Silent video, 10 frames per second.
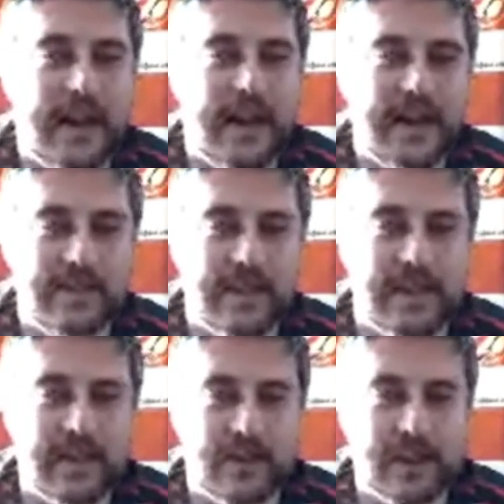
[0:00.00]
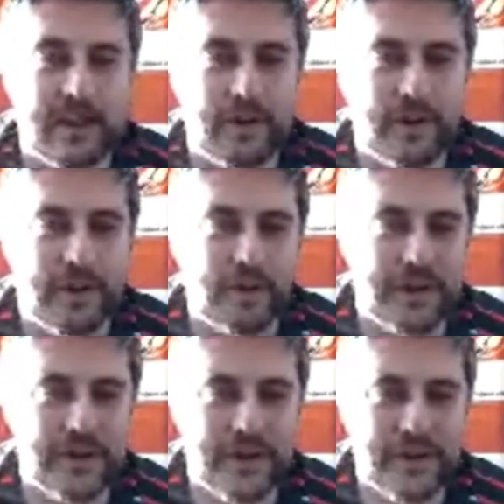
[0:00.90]

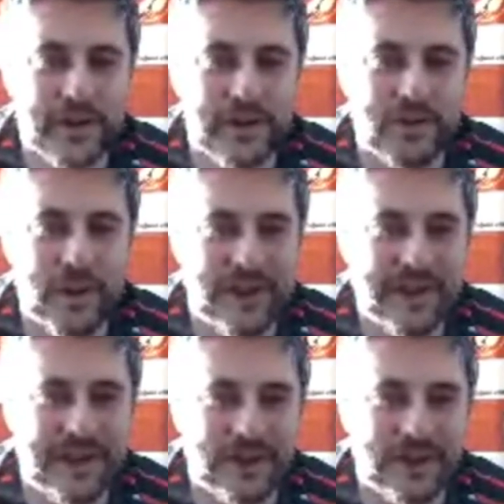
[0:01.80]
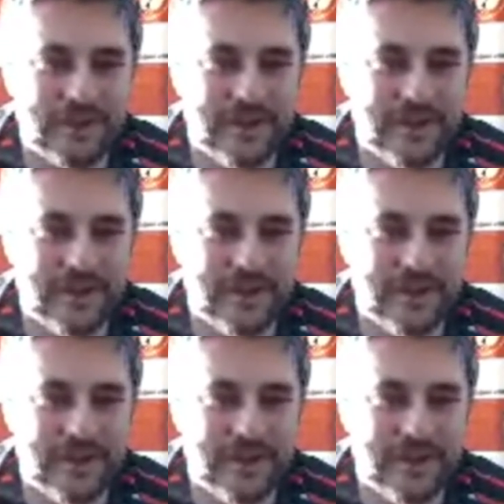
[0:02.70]
[no speech]